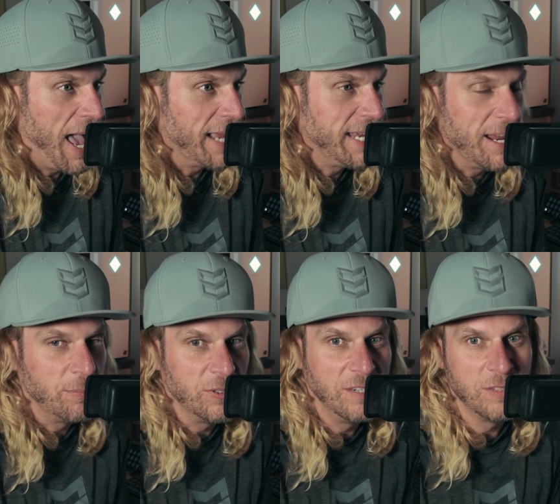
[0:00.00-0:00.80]
I can't
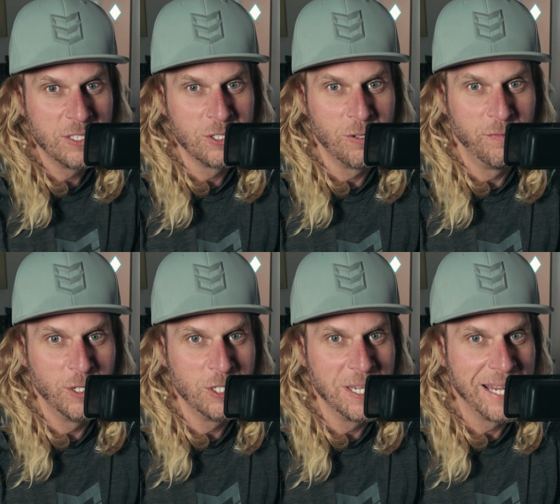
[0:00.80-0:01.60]
believe this is the
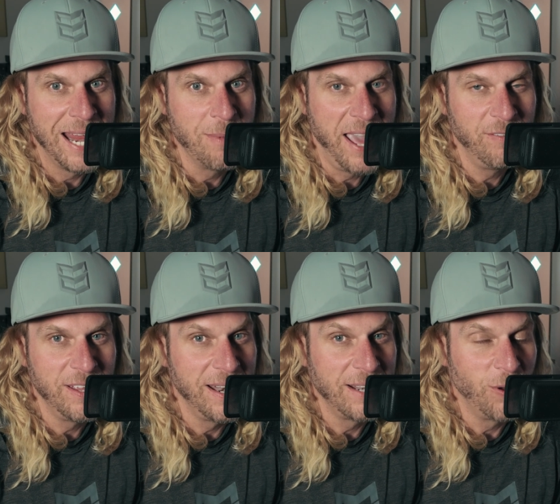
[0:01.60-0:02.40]
footage that came out of
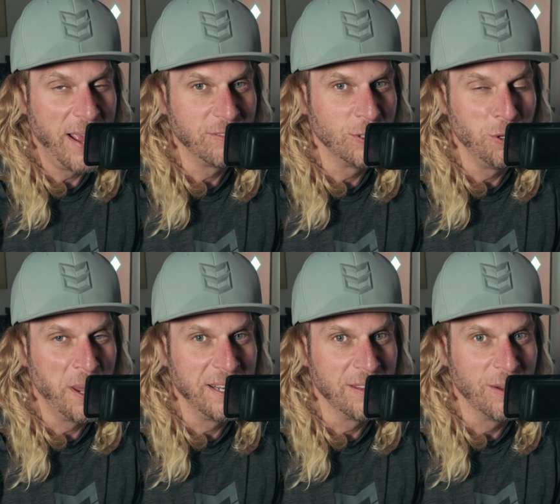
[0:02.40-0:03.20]
it and I don't have to do
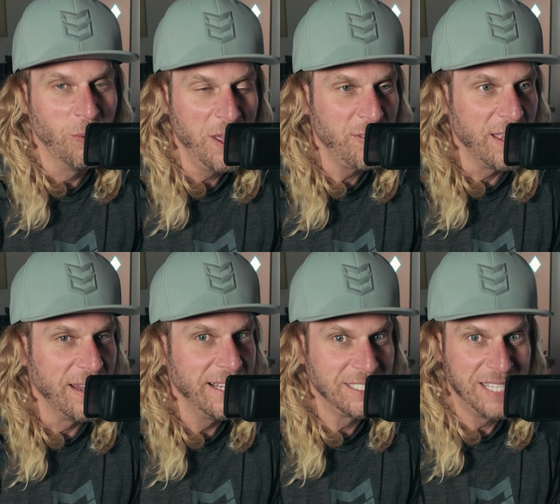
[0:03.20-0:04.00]
anything with it.
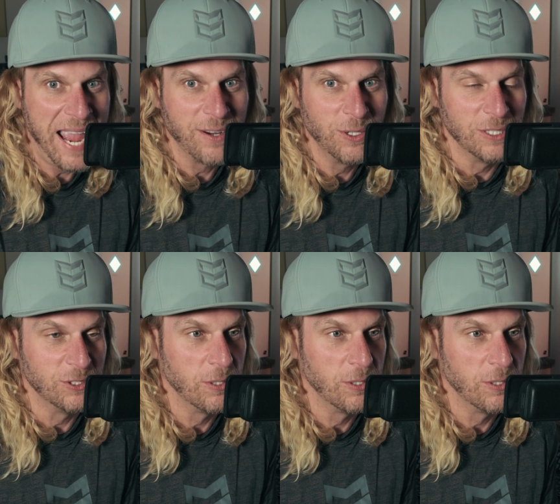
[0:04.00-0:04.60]
It's that good.